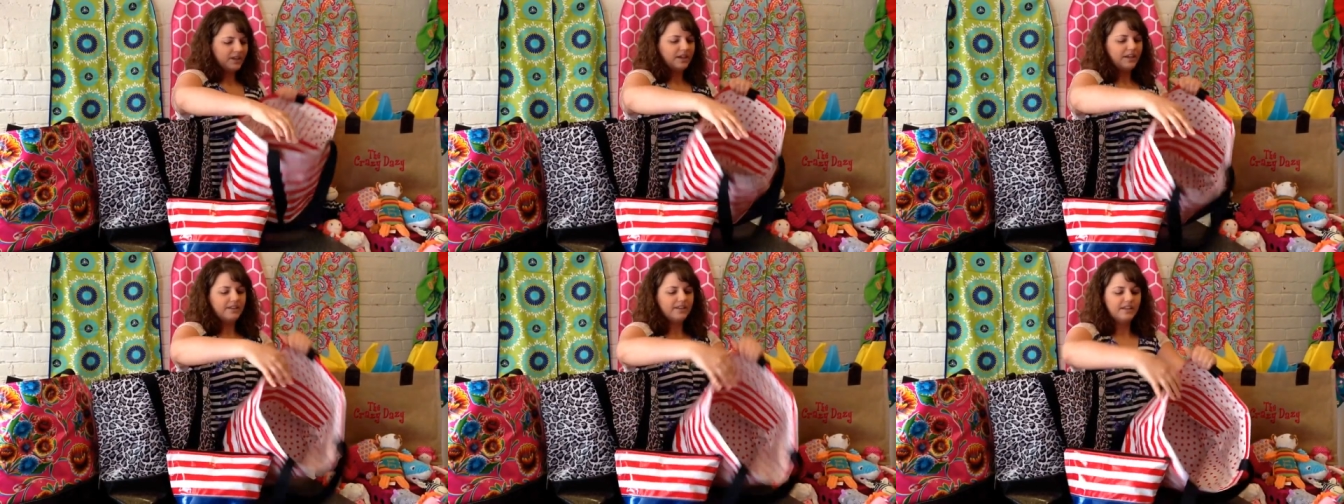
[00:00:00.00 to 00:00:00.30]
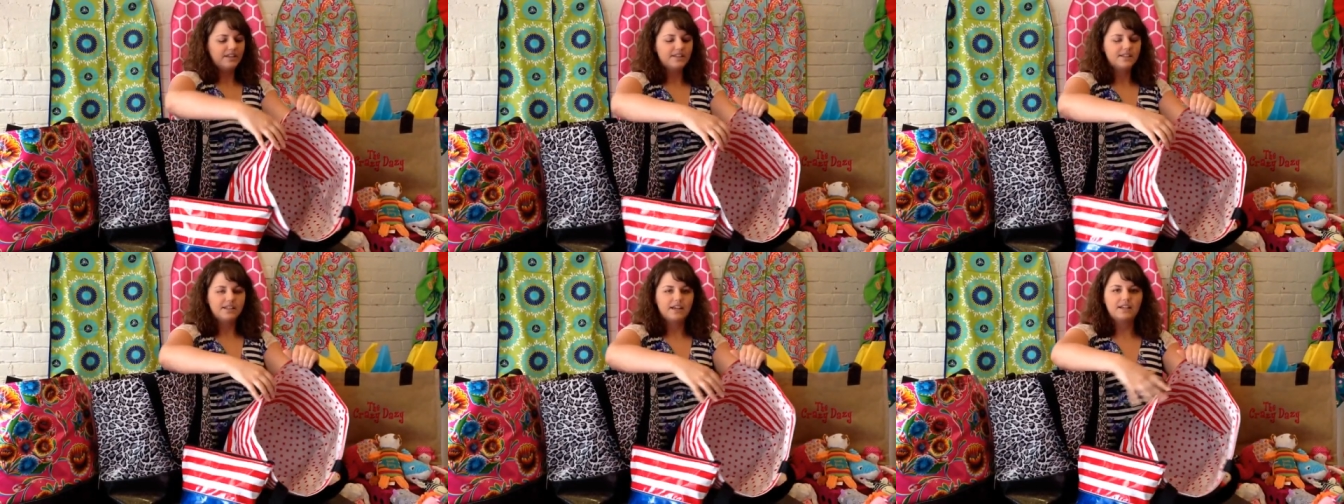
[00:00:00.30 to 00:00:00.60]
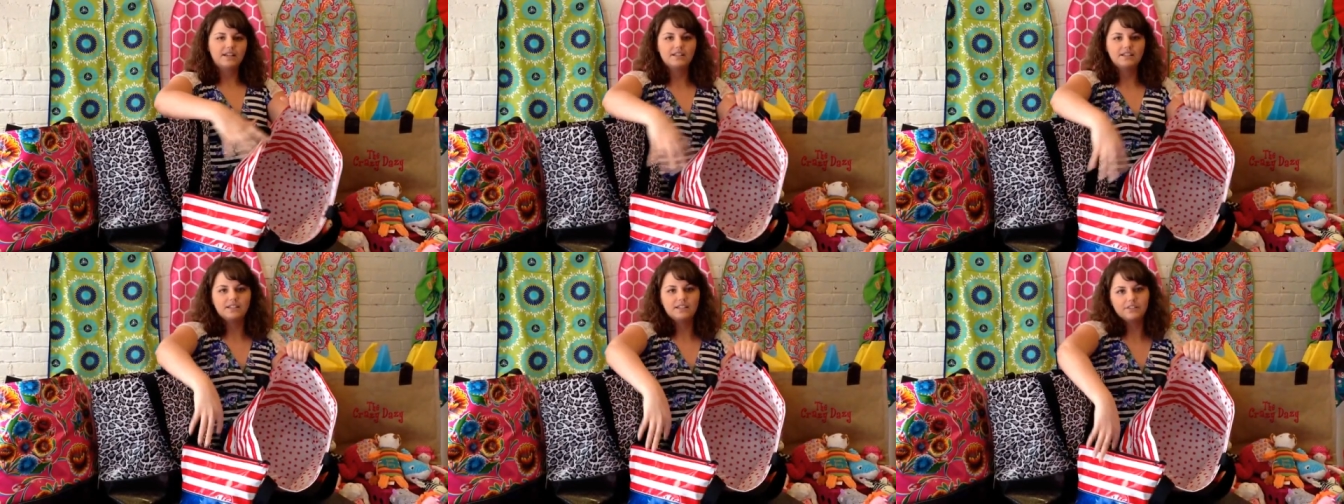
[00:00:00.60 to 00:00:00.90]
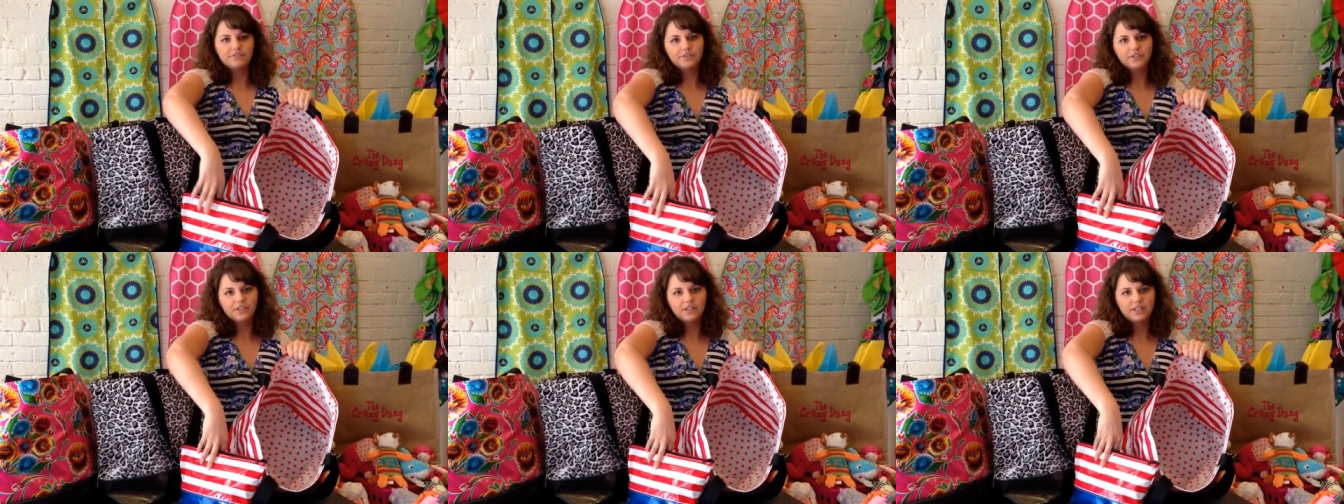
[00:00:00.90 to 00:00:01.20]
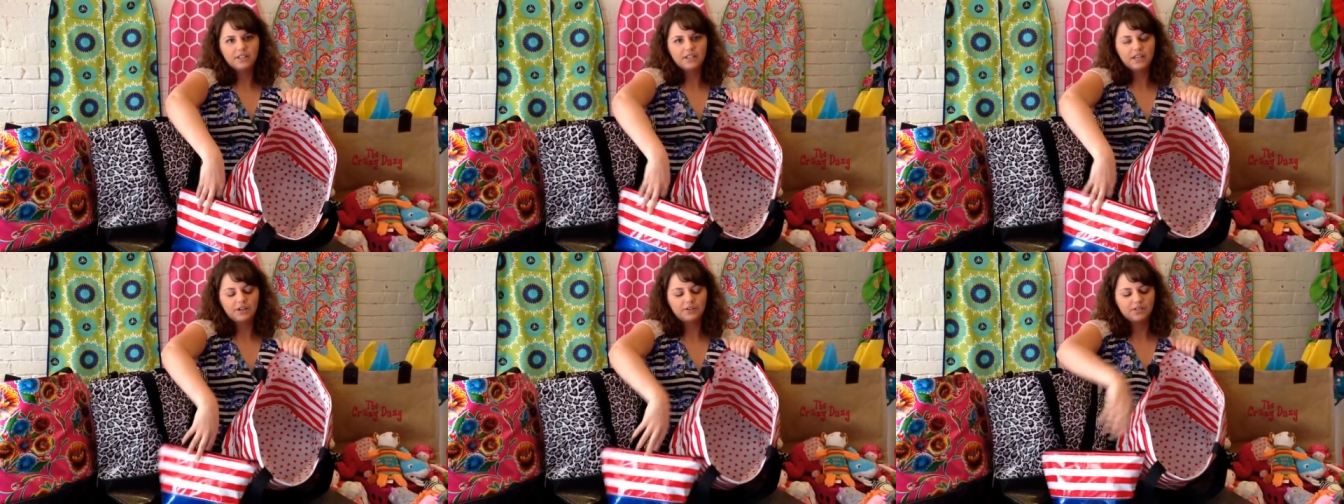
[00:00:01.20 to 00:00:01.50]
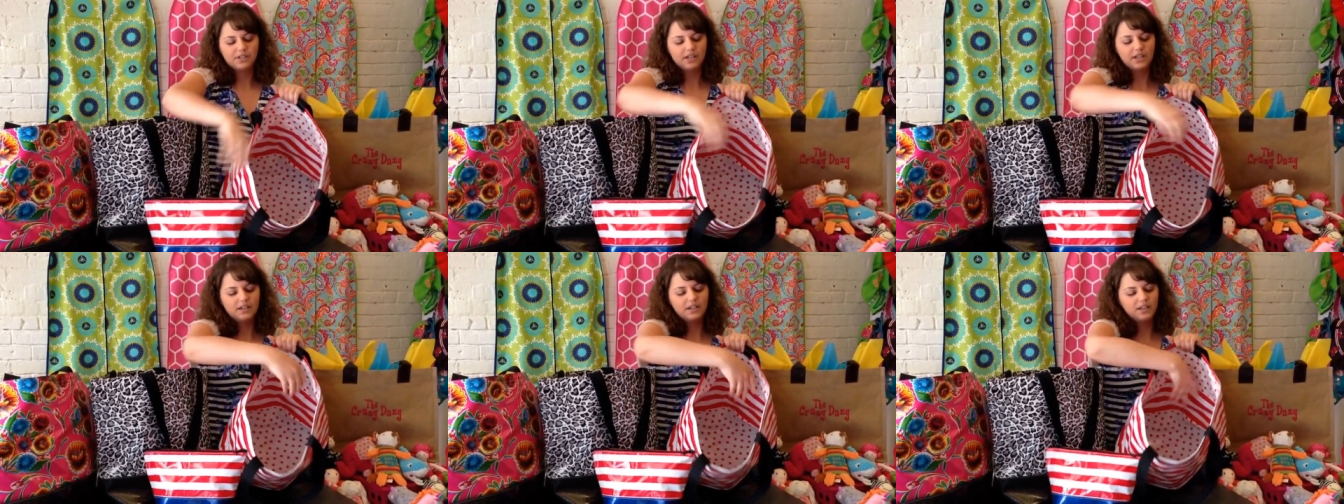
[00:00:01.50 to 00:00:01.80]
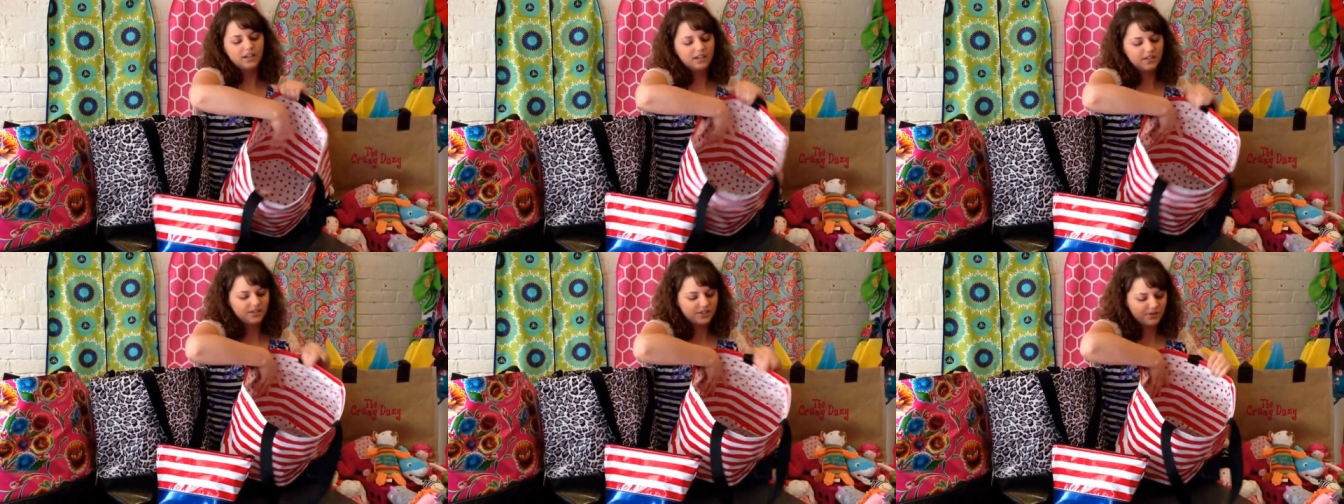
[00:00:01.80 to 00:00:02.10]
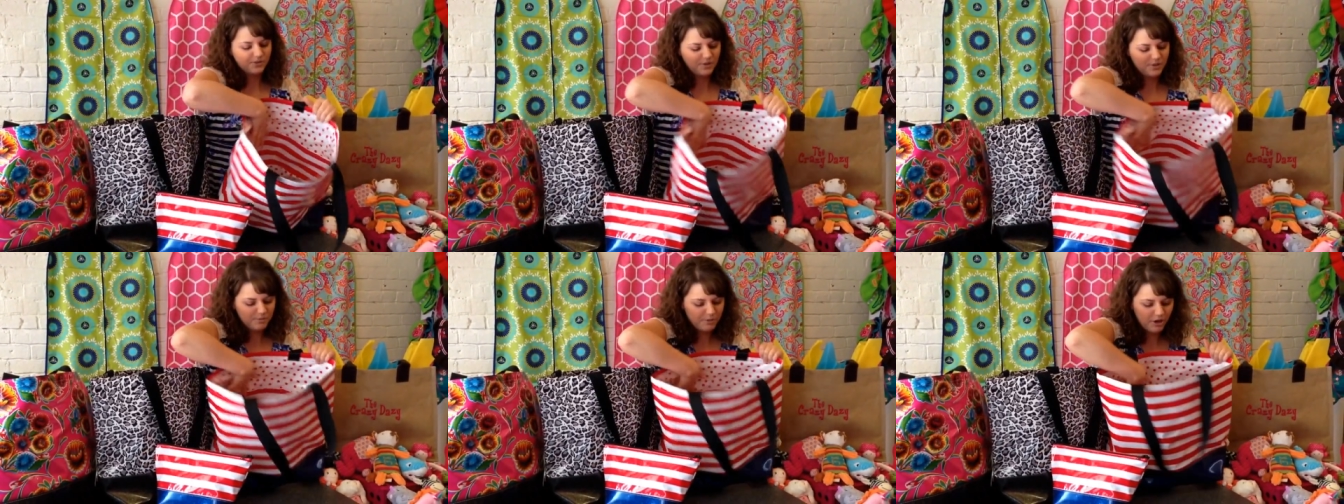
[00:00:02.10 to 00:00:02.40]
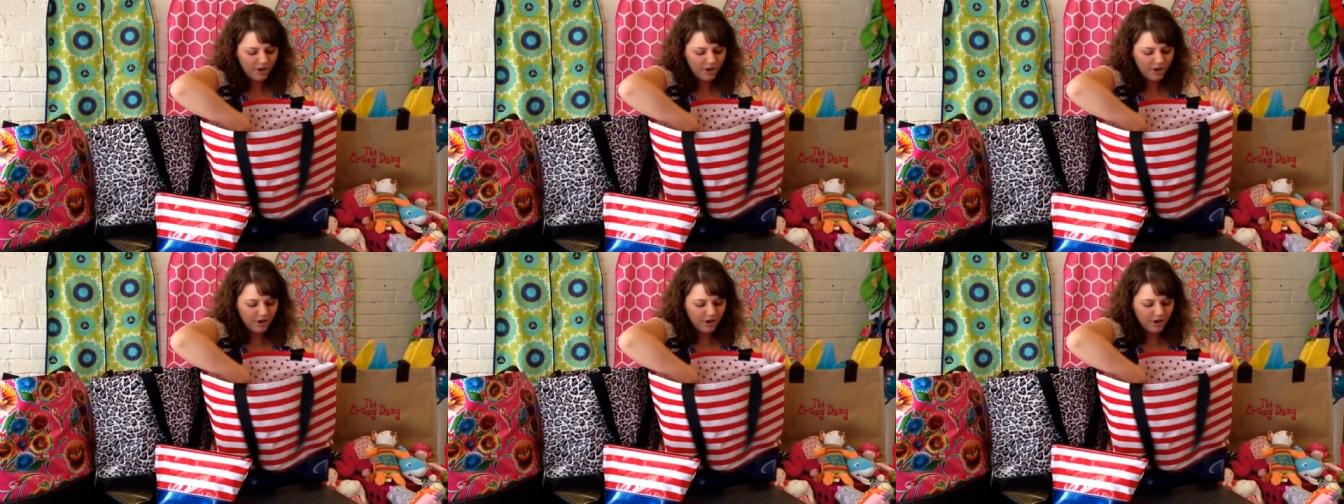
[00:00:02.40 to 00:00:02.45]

and the inside is different than the outside, and it has three